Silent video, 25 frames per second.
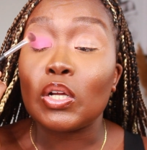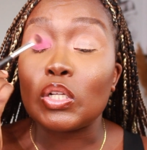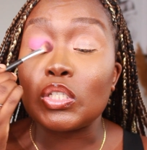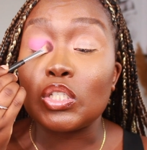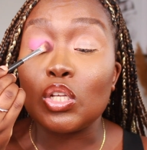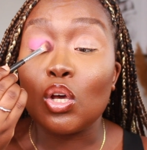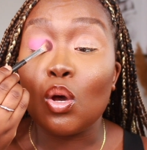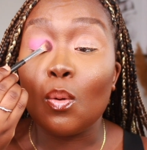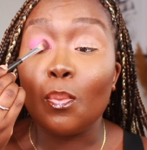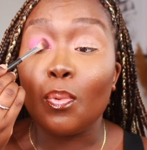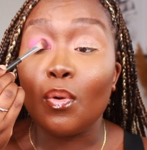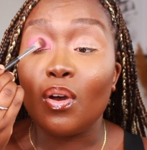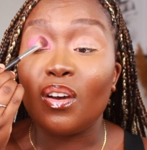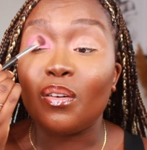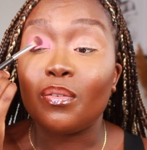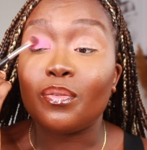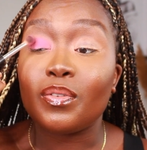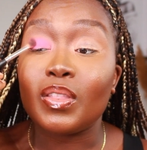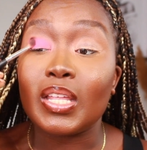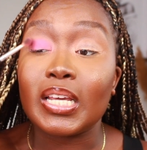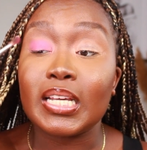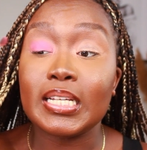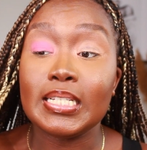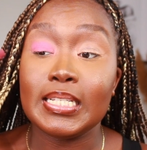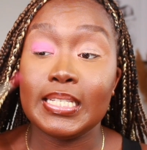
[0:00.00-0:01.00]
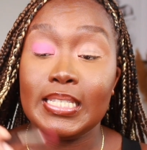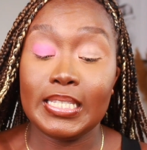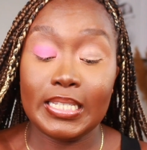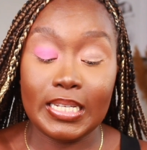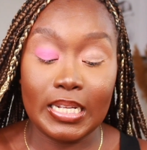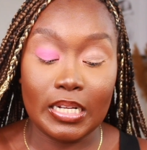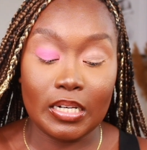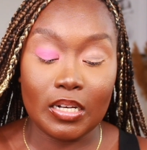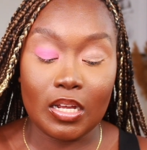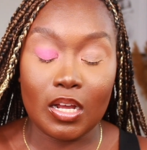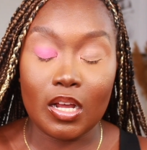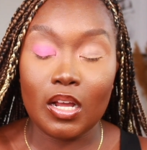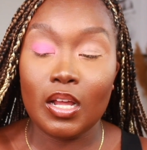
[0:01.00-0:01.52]
it on top of the
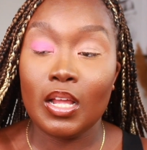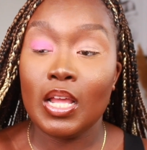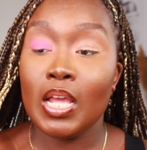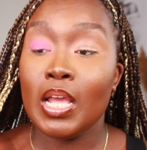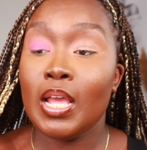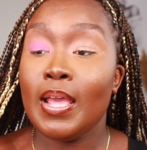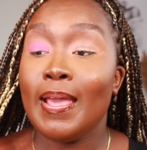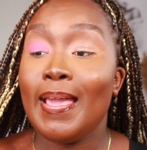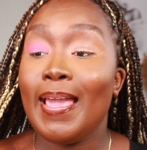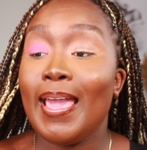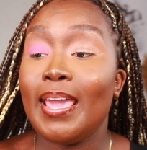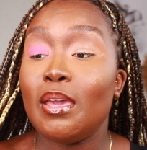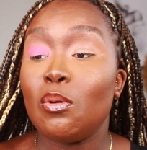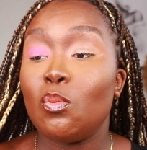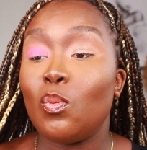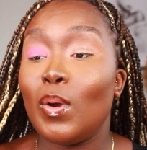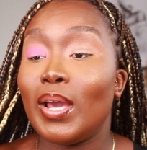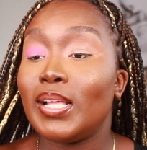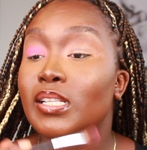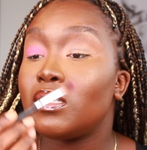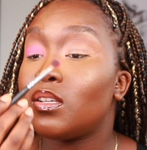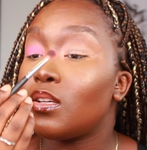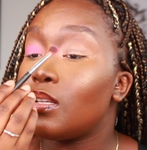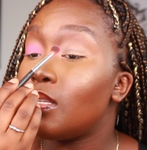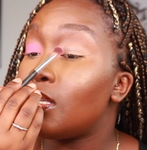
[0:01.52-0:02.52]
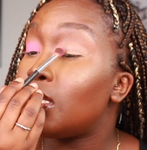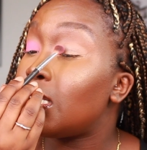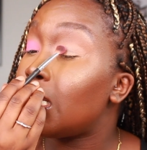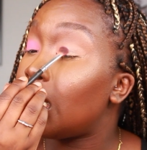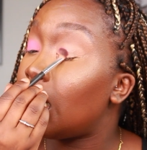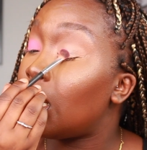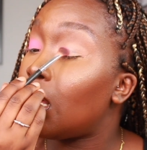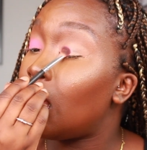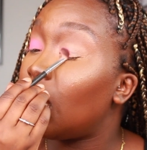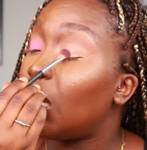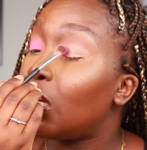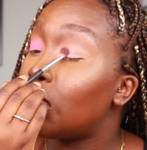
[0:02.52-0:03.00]
concealer, a wet concealer,